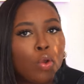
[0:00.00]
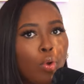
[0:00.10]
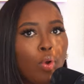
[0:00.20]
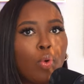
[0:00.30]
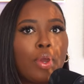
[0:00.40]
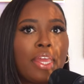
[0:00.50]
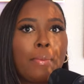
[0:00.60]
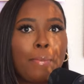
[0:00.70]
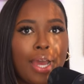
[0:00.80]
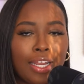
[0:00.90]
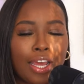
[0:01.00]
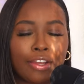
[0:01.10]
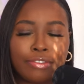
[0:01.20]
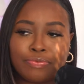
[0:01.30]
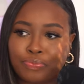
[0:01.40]
going on in my
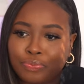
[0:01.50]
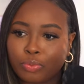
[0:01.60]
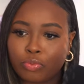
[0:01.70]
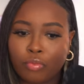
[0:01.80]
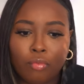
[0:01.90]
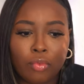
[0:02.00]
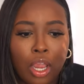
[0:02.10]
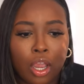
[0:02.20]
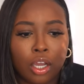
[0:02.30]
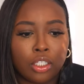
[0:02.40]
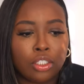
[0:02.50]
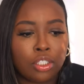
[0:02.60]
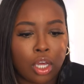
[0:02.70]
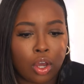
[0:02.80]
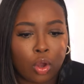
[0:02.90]
life.
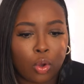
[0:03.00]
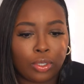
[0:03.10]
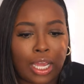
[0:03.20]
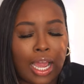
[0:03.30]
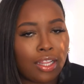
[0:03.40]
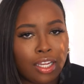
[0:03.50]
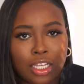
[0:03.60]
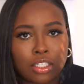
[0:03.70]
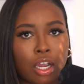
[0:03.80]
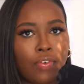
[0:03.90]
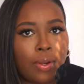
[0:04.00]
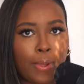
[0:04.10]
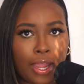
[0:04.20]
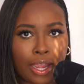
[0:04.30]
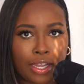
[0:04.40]
So the holidays already
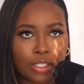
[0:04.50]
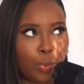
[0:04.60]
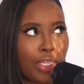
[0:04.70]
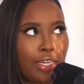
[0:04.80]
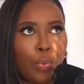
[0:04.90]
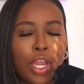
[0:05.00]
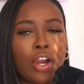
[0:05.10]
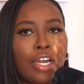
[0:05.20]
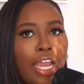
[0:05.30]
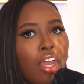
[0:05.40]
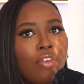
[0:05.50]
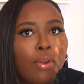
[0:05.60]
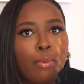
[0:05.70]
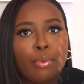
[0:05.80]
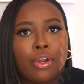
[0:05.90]
passed. We are now in
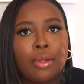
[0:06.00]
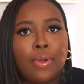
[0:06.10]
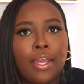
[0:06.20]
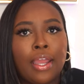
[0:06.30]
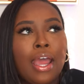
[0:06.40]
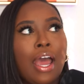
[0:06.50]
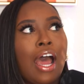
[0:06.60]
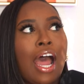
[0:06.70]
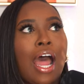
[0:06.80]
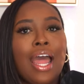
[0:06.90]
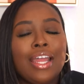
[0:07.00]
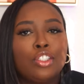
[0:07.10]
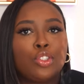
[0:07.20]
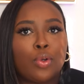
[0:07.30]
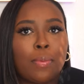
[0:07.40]
February, but I
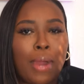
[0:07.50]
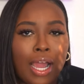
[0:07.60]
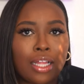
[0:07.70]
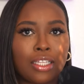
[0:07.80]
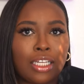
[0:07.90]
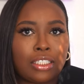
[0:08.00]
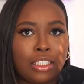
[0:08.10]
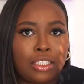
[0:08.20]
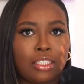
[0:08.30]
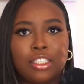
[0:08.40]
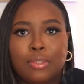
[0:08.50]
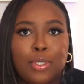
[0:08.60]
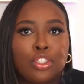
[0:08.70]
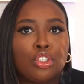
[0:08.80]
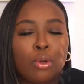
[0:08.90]
enjoyed my holiday season this
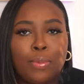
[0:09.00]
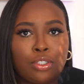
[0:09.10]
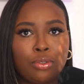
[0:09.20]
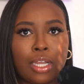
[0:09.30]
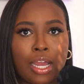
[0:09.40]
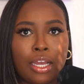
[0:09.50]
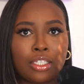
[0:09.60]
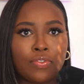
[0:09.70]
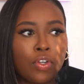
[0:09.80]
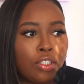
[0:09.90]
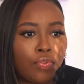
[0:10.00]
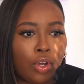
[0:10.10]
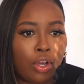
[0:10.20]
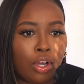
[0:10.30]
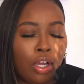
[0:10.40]
much, so much, you guys. First of
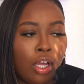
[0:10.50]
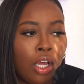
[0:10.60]
all,